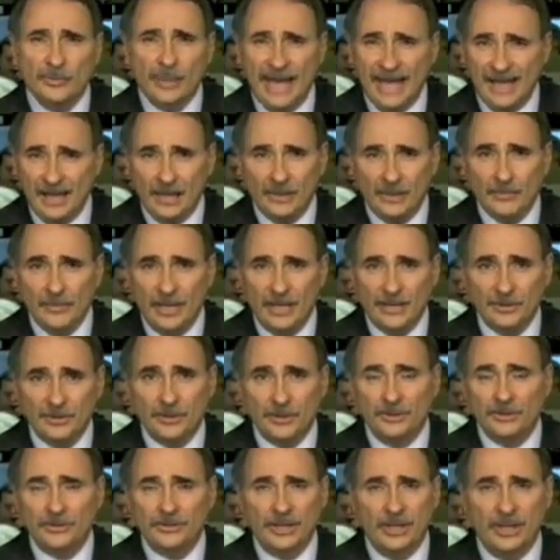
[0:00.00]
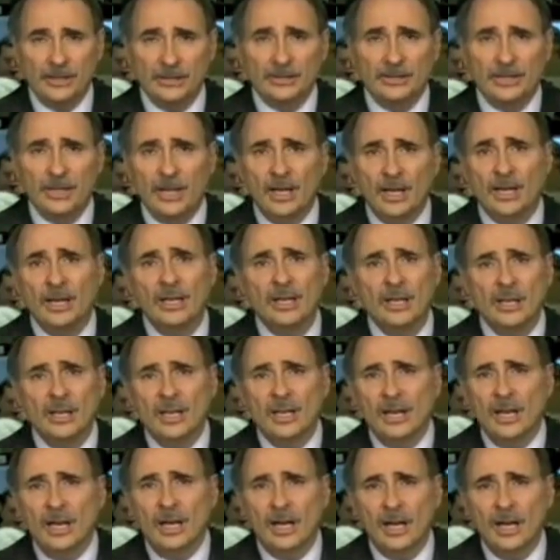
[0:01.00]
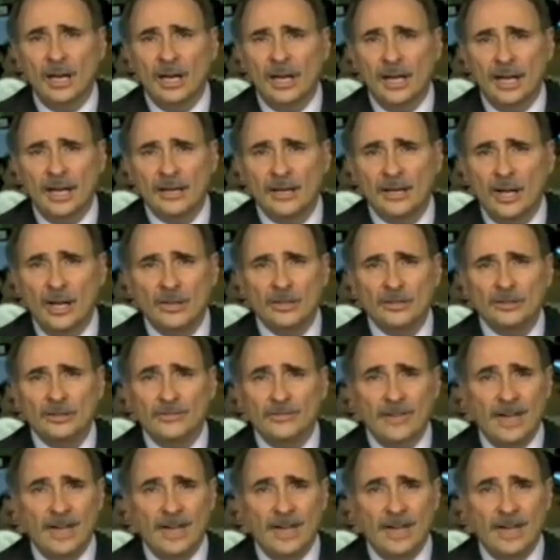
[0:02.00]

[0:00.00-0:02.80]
ballot measures and other